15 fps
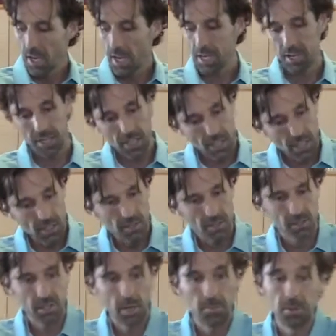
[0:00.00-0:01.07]
And again,
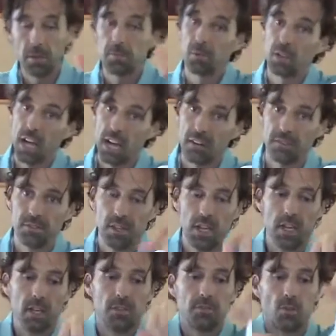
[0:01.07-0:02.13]
some people have
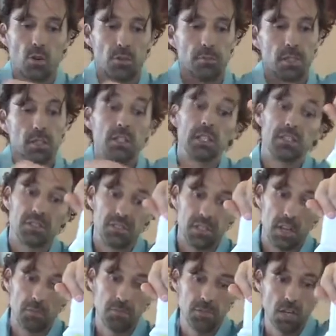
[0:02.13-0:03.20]
affordability and
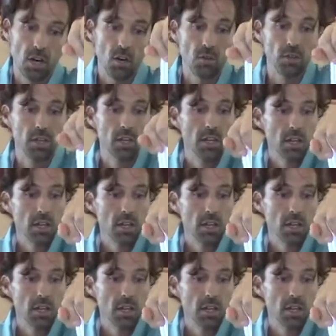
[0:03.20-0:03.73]
some don't.